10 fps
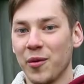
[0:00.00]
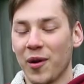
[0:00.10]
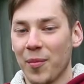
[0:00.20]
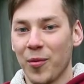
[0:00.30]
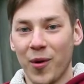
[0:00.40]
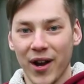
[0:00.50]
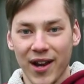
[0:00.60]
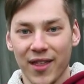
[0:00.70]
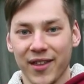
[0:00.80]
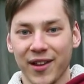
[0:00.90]
We were up one
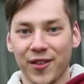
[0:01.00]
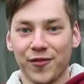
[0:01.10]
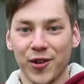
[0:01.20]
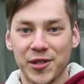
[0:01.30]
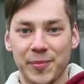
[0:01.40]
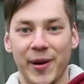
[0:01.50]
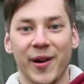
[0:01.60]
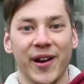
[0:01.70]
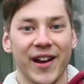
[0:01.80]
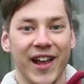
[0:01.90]
nothing in the first
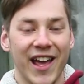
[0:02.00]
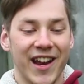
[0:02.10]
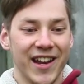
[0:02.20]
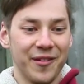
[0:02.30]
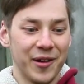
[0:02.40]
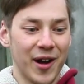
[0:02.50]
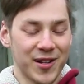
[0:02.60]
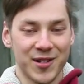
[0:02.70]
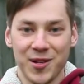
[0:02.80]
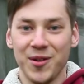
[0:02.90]
period, and we
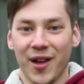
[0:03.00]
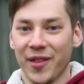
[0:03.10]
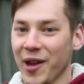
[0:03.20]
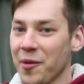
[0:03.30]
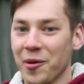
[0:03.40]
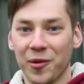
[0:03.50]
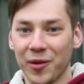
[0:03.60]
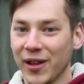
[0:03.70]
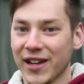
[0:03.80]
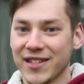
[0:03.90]
got to two nothing, and we were
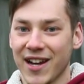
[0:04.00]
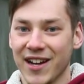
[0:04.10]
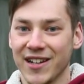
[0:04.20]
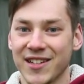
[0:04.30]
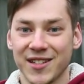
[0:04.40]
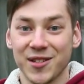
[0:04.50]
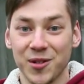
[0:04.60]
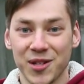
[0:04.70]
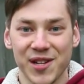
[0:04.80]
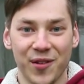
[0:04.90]
really excited because the students